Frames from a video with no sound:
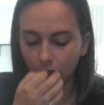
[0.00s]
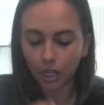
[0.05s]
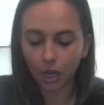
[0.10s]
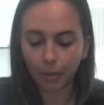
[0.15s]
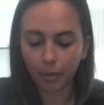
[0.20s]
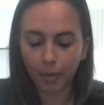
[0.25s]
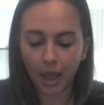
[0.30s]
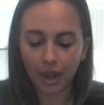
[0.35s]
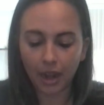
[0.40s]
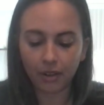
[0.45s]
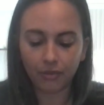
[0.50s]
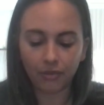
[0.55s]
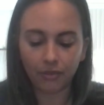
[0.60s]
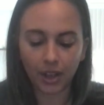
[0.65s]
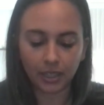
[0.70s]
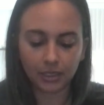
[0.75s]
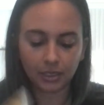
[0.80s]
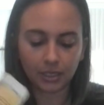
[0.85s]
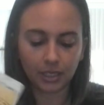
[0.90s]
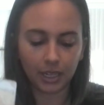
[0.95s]
you're
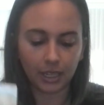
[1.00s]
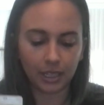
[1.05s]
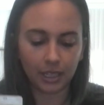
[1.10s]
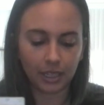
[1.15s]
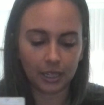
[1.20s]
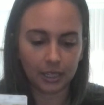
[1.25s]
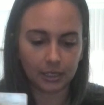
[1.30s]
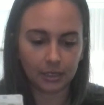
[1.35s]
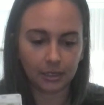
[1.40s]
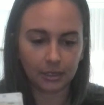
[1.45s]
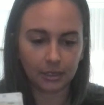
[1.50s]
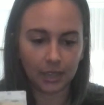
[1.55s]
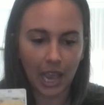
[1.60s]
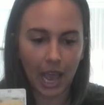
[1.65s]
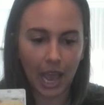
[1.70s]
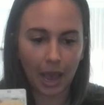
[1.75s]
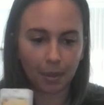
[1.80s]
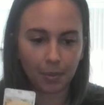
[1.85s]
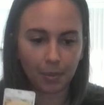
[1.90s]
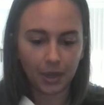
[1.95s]
manifesting this
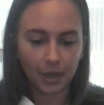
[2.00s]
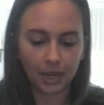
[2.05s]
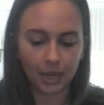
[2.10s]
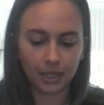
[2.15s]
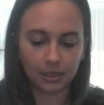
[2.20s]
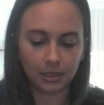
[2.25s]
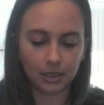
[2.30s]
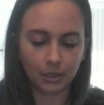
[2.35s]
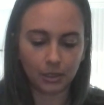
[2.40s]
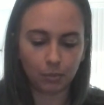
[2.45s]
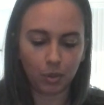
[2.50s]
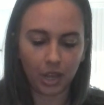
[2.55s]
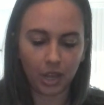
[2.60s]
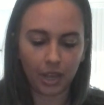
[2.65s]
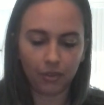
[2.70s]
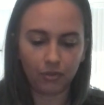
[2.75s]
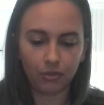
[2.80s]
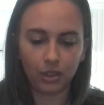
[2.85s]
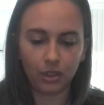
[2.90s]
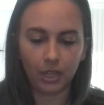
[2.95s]
happiness, this
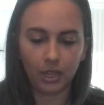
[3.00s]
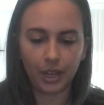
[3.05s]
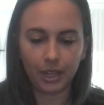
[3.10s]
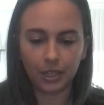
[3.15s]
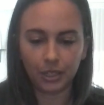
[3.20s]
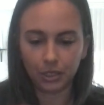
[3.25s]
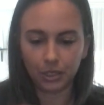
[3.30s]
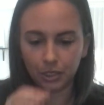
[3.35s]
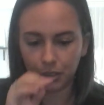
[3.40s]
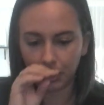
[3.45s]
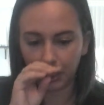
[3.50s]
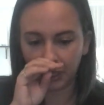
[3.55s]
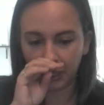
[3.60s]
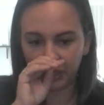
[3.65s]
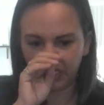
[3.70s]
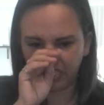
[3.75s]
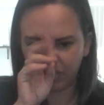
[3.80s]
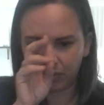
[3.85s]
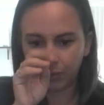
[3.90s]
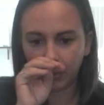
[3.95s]
playful energy.
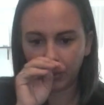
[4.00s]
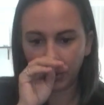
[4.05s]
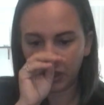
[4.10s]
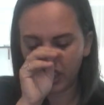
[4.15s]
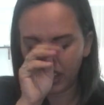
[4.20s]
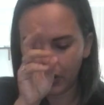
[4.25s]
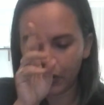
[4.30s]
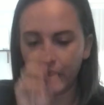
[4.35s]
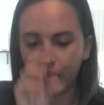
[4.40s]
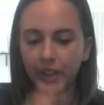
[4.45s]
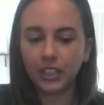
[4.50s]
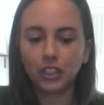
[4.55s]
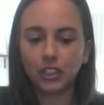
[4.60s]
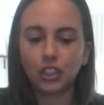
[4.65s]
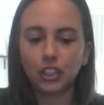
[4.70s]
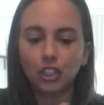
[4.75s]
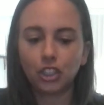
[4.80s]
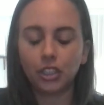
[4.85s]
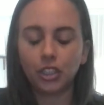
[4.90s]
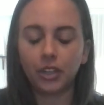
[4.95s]
There is a
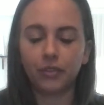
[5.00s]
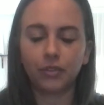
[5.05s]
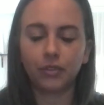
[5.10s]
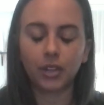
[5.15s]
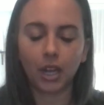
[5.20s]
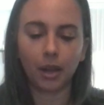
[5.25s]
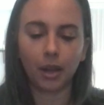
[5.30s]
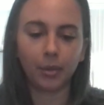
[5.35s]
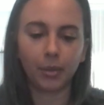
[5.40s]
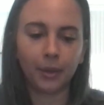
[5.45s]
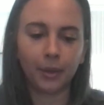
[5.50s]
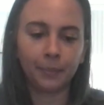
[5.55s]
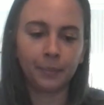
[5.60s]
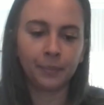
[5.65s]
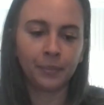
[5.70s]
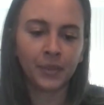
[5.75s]
shift coming.